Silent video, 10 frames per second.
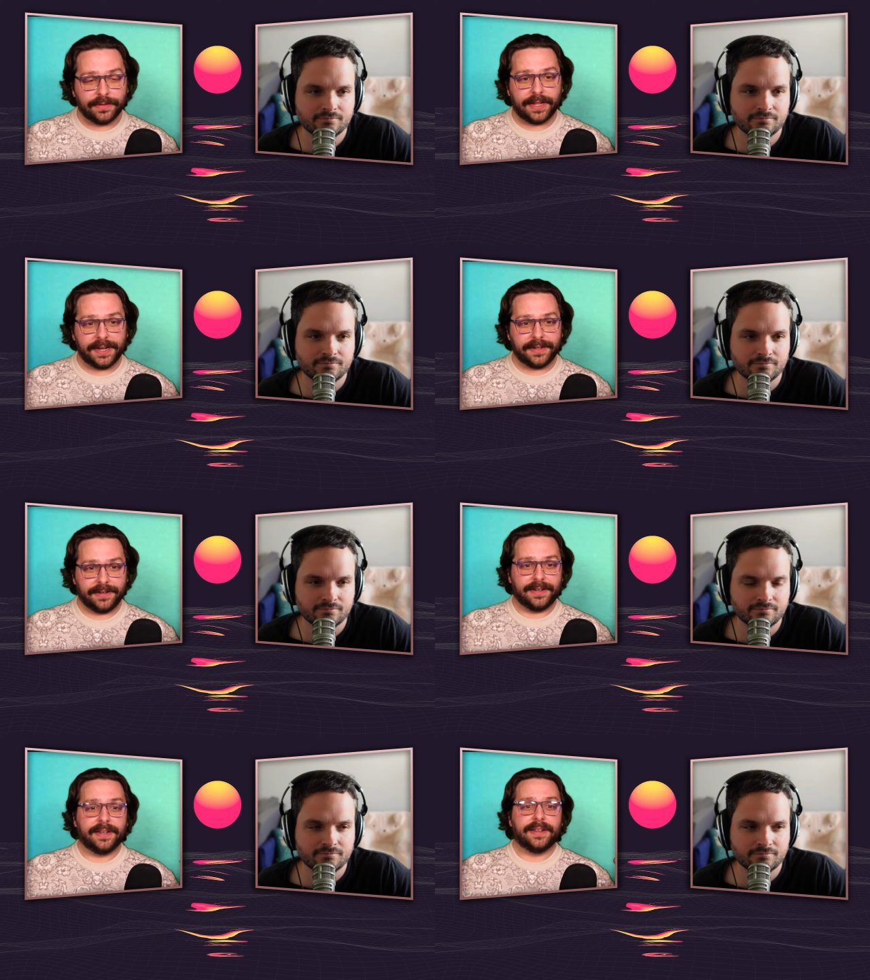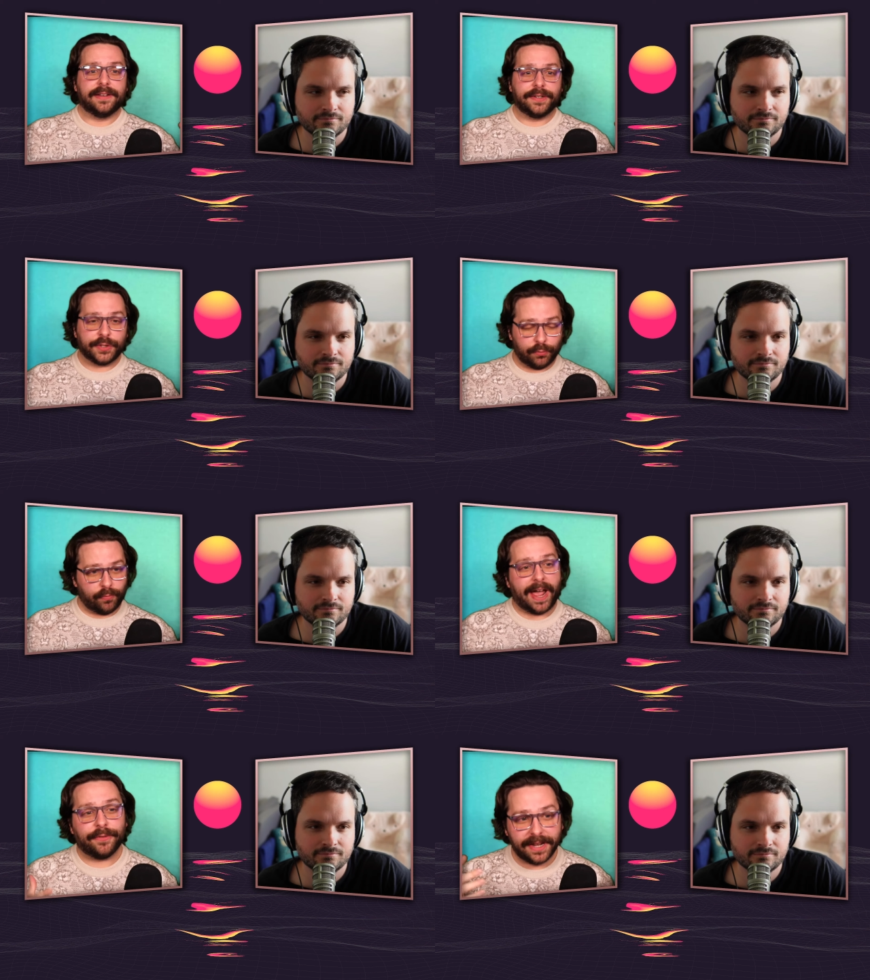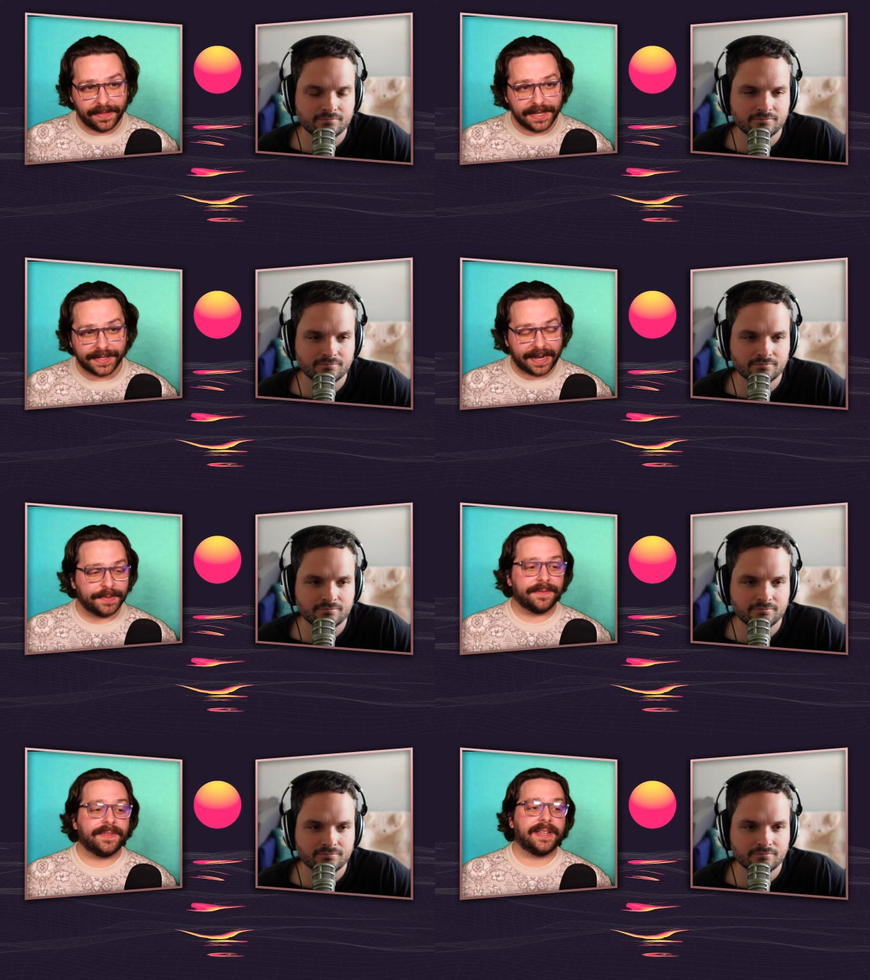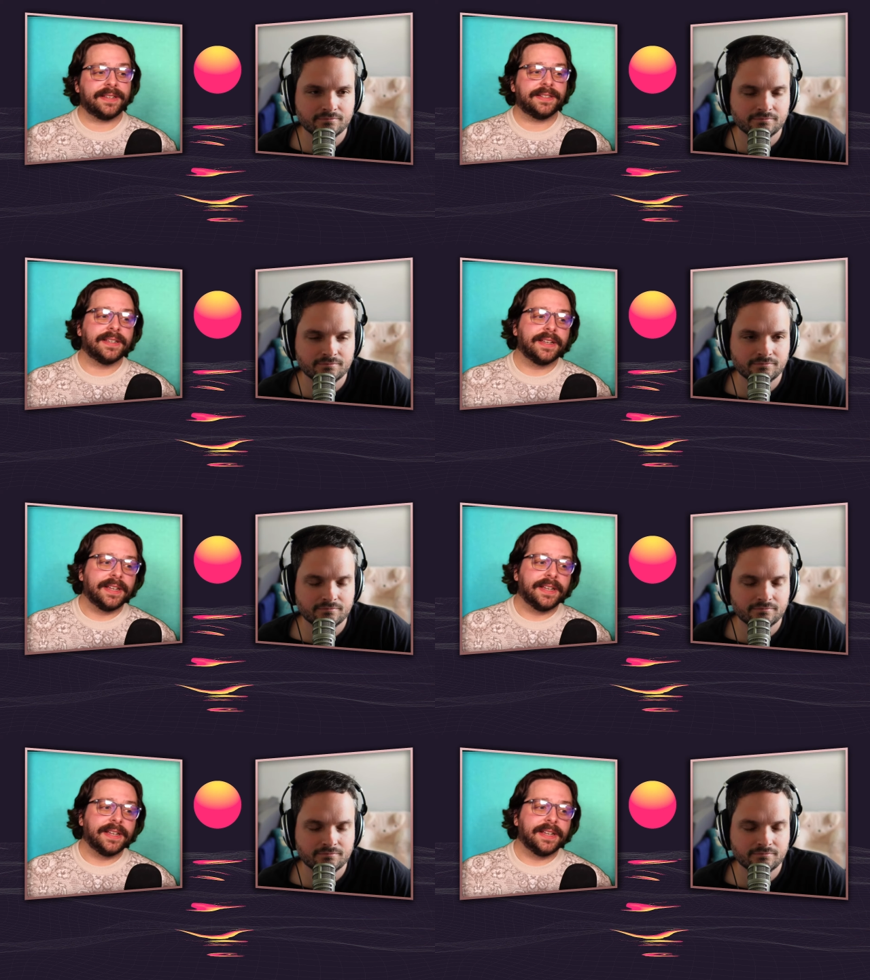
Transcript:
Speaker 1: like surrounding these types of things.